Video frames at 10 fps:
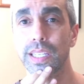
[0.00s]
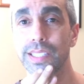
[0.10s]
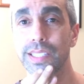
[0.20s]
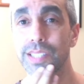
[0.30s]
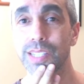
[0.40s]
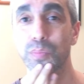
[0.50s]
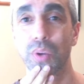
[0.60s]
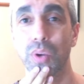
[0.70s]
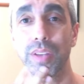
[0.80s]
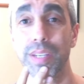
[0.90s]
His
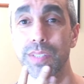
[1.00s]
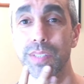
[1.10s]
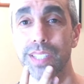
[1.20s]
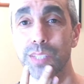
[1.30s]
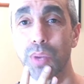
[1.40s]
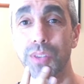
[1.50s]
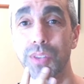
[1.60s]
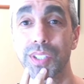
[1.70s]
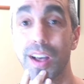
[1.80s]
brother's in the